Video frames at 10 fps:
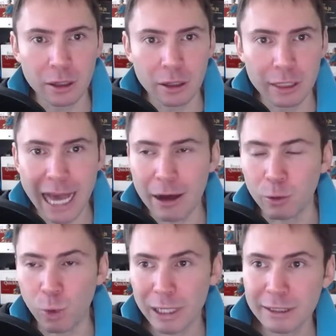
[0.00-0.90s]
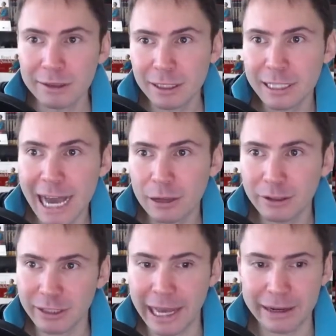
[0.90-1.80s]
Now, what is the
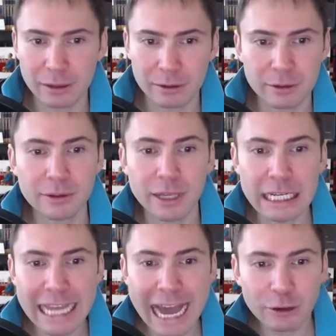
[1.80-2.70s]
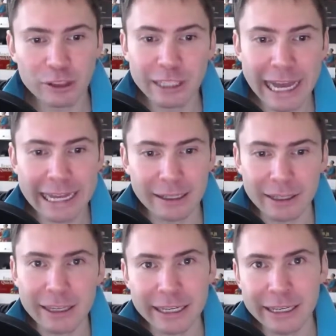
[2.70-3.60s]
downside? The downside
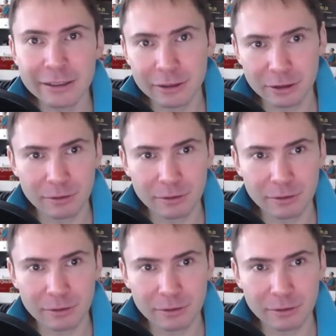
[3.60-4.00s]
is